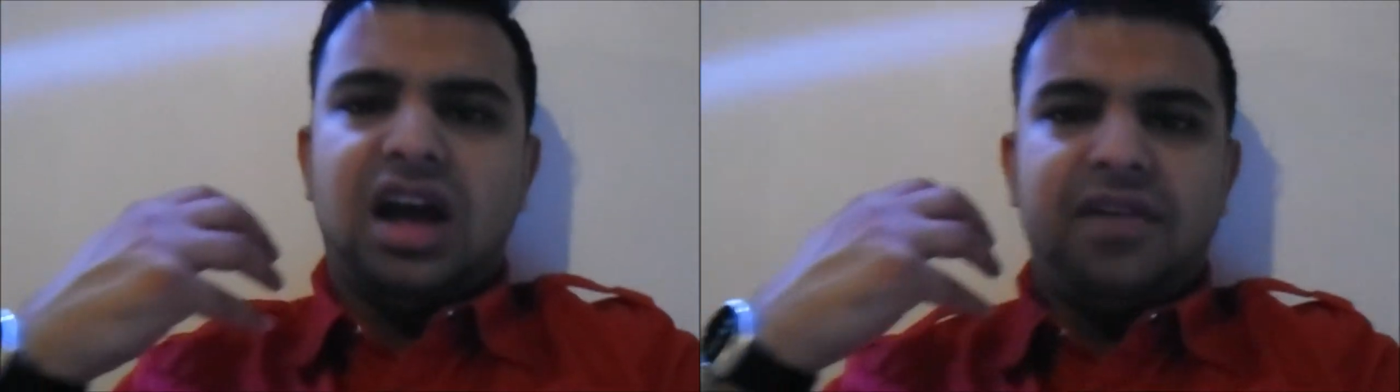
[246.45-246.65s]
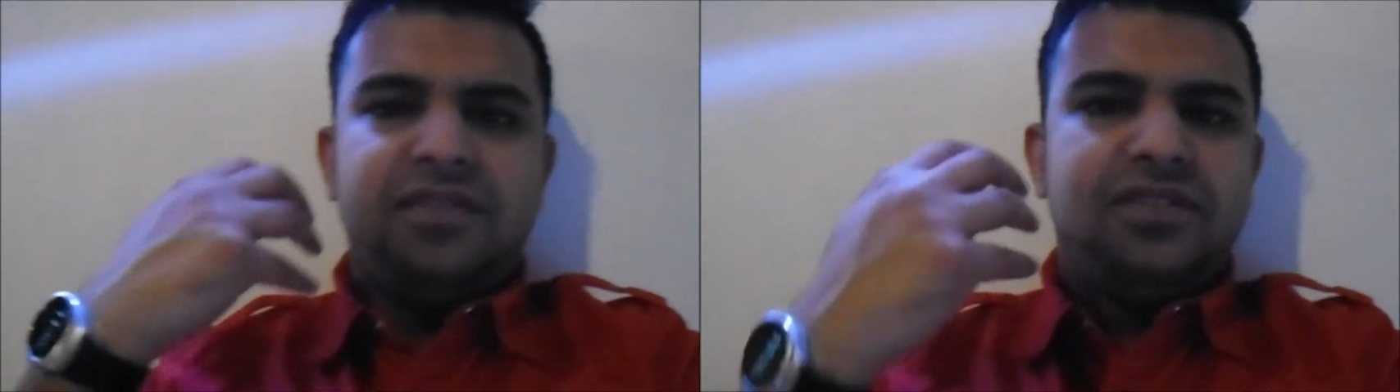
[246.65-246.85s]

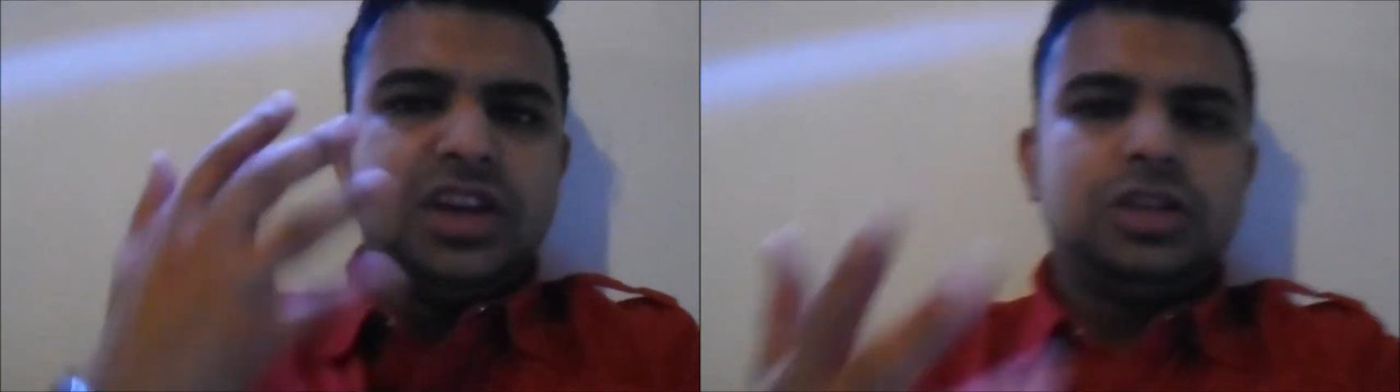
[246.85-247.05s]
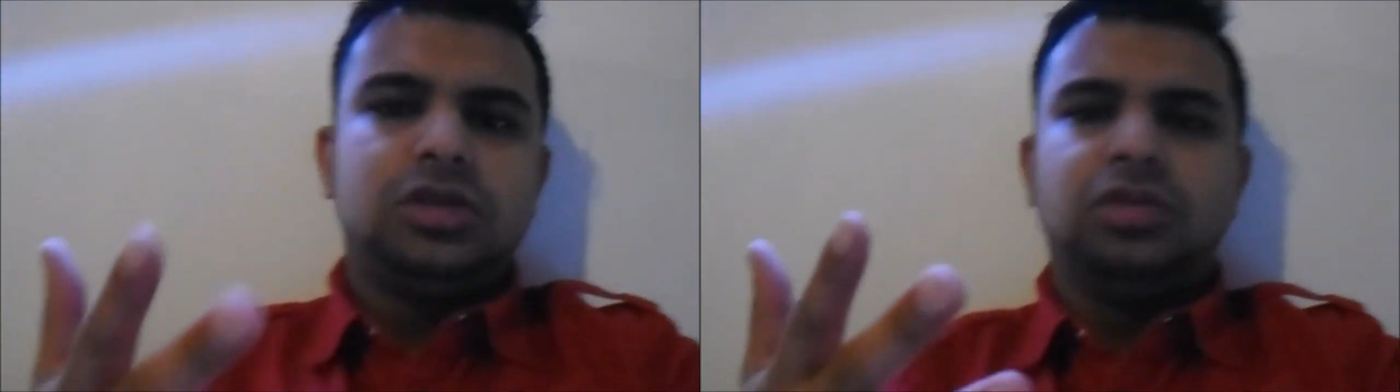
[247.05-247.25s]
a
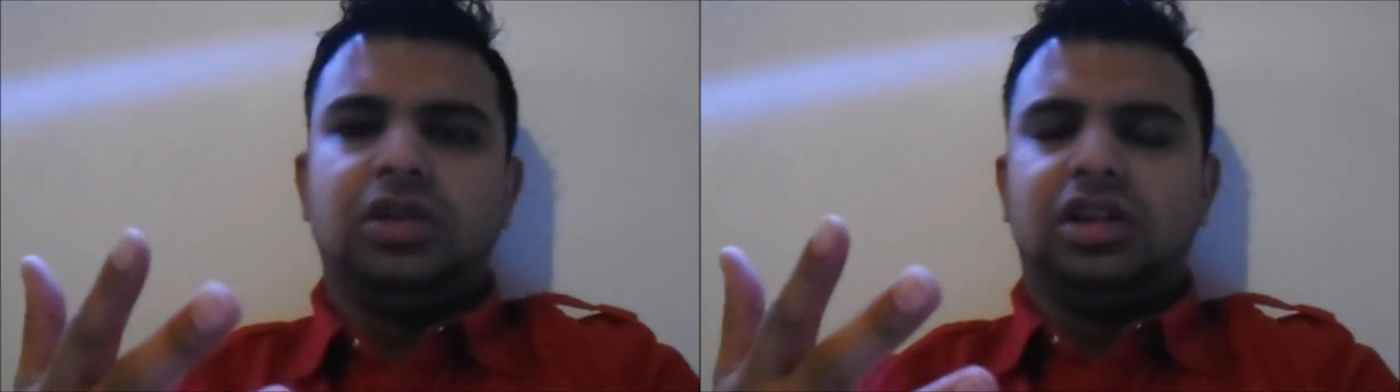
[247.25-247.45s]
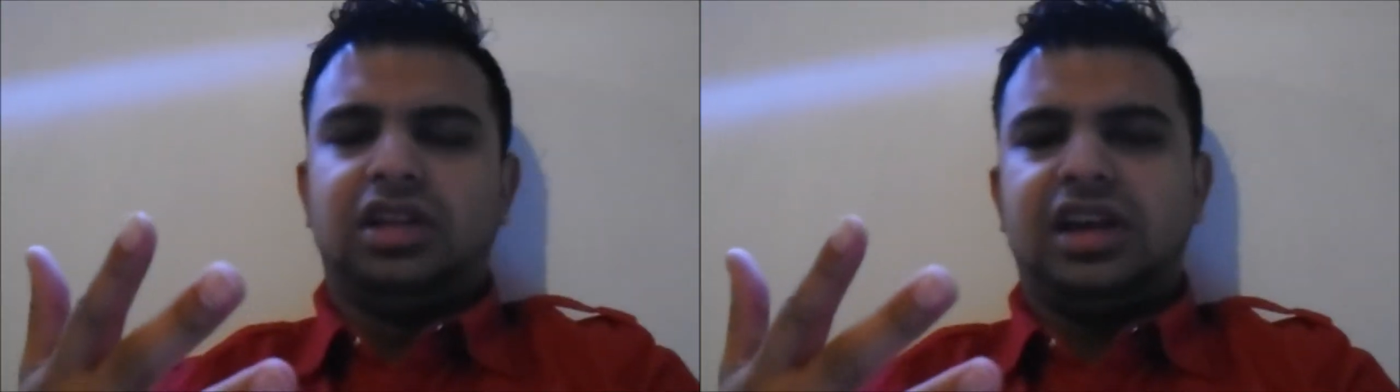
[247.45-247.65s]

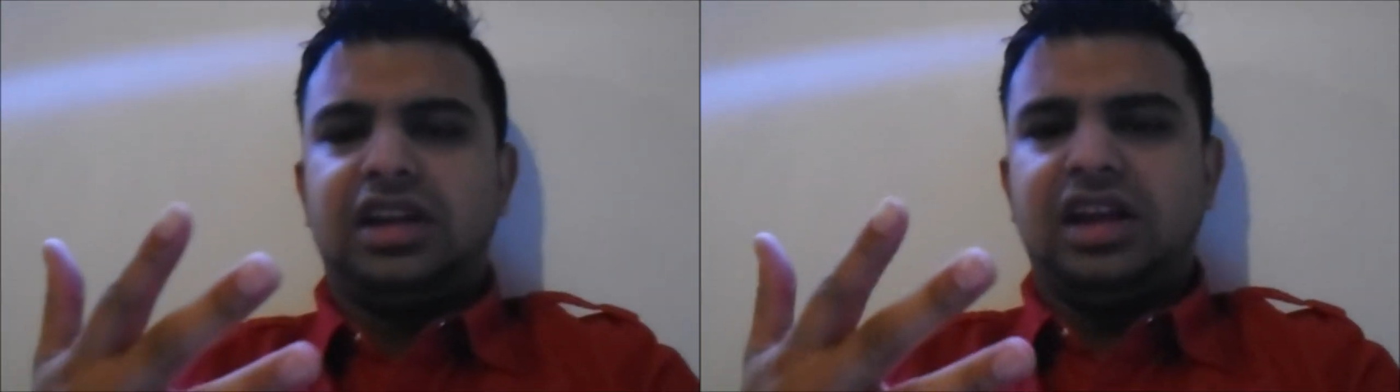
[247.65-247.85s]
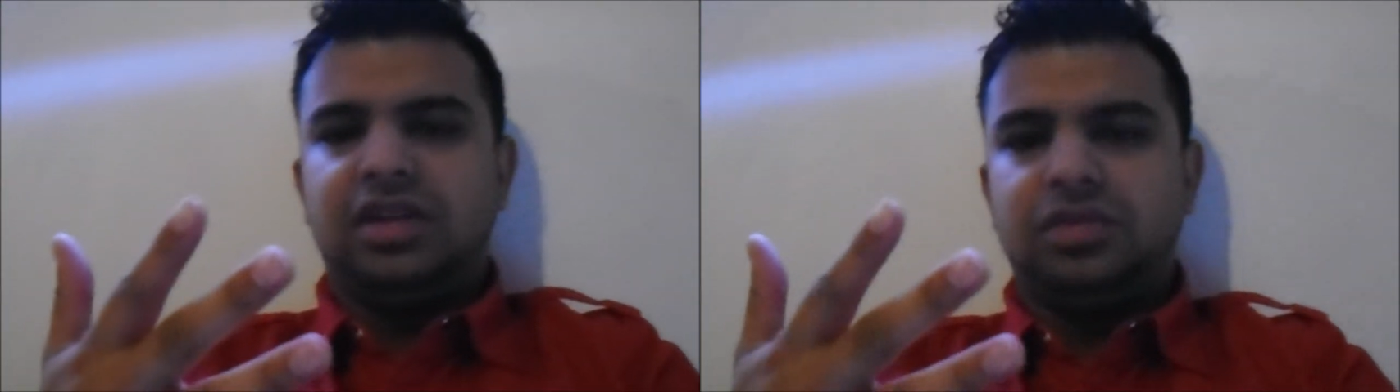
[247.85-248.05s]
visual
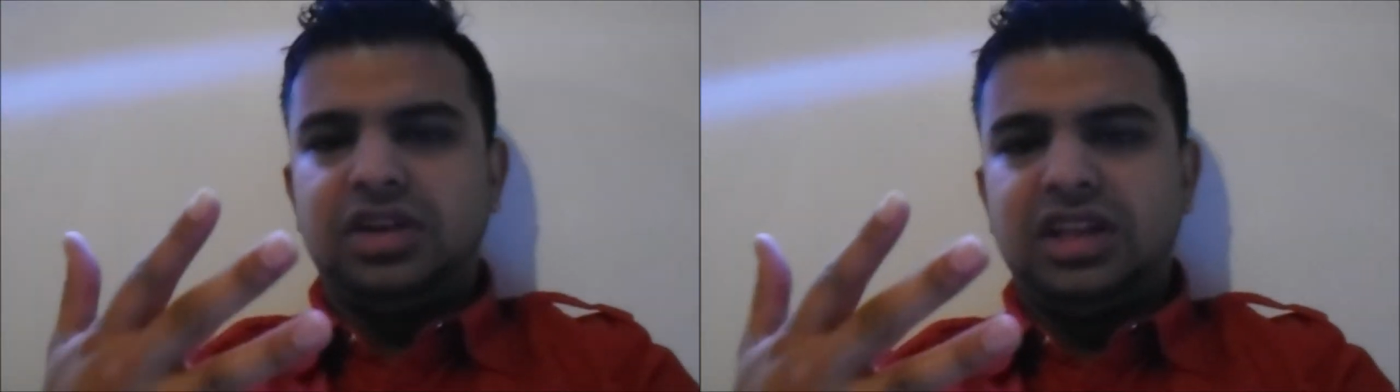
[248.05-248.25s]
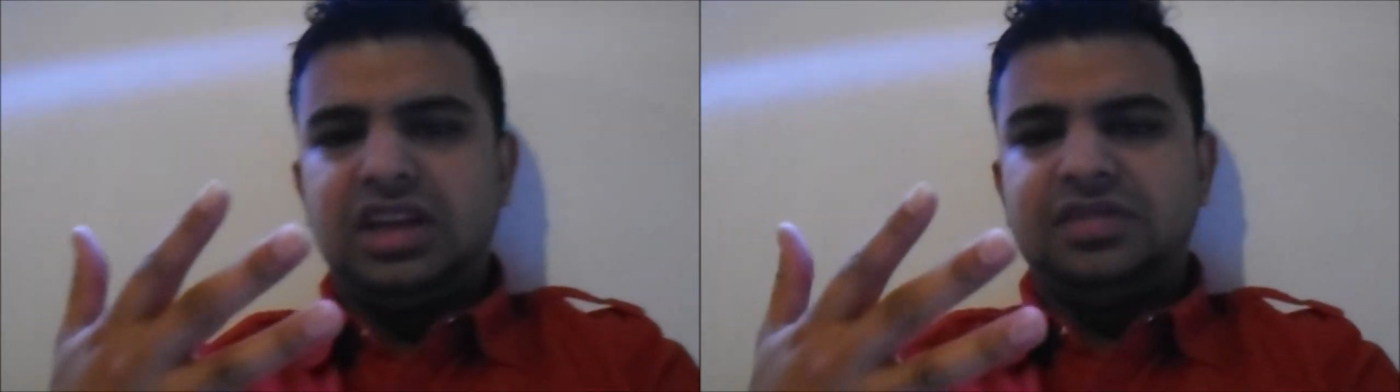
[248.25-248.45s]
and
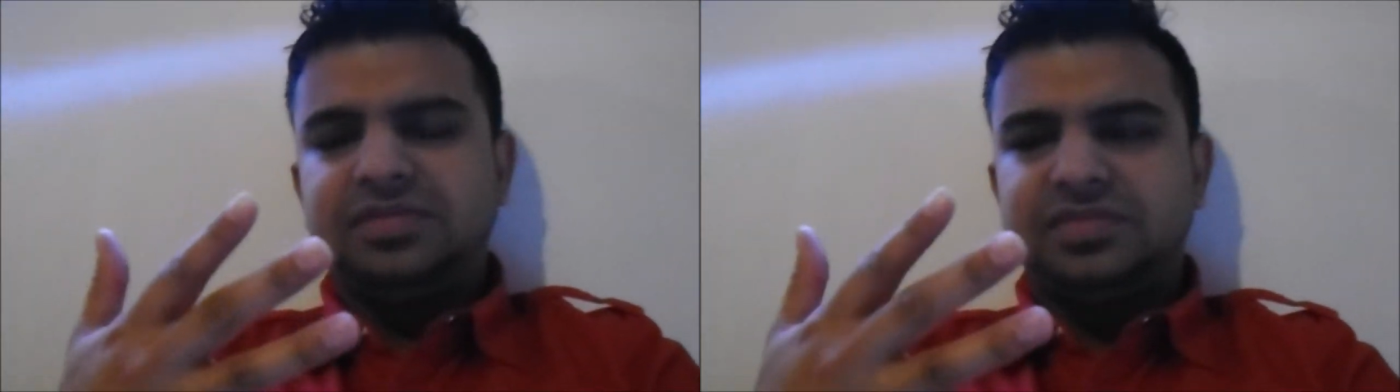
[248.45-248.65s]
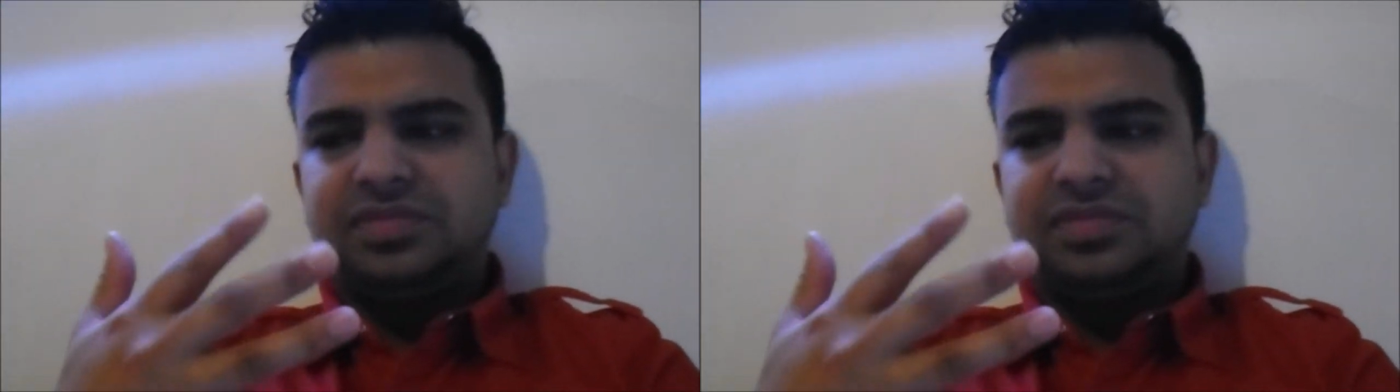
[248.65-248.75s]
really,